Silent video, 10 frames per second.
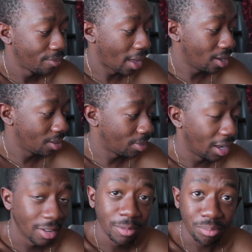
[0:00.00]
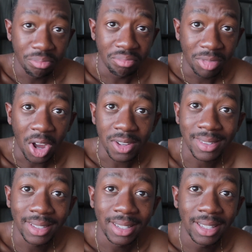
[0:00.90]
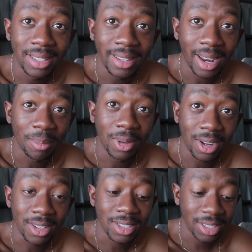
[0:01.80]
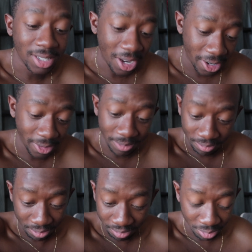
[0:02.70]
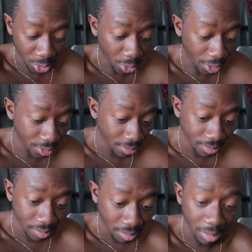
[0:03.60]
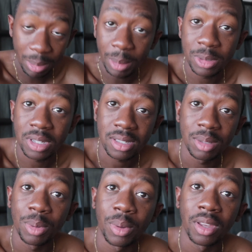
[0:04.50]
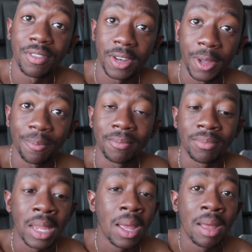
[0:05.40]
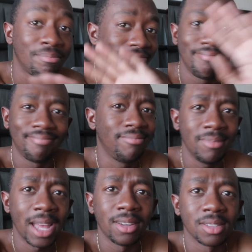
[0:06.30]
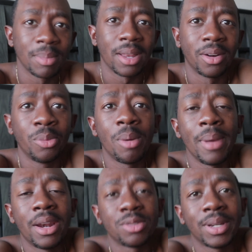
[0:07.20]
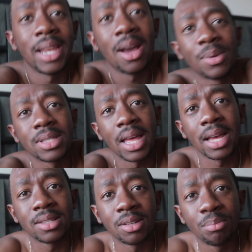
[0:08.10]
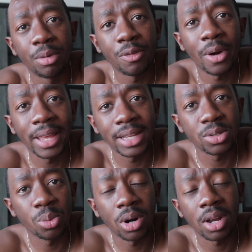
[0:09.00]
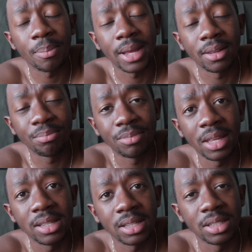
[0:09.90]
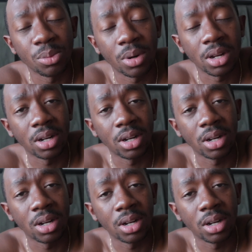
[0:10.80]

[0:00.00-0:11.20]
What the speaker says: I'm constantly in heat, and I'm constantly tired. Who knows? Maybe I'm just not sleeping well enough at night. That doesn't matter. What matters right now is that before I get to work on my things I need to work